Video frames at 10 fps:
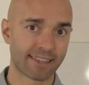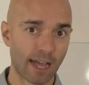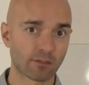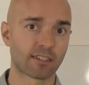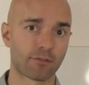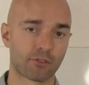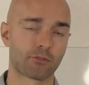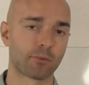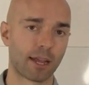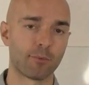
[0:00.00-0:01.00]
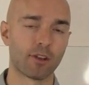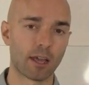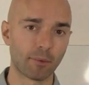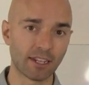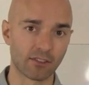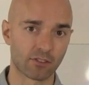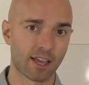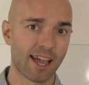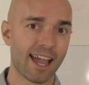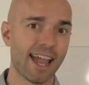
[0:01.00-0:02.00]
now suffers from type 2 diabetes.
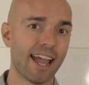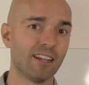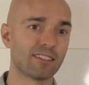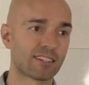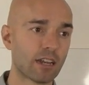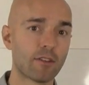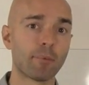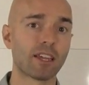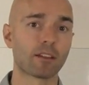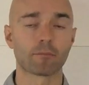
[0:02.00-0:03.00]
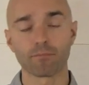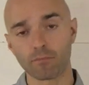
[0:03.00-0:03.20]
And instead of it being,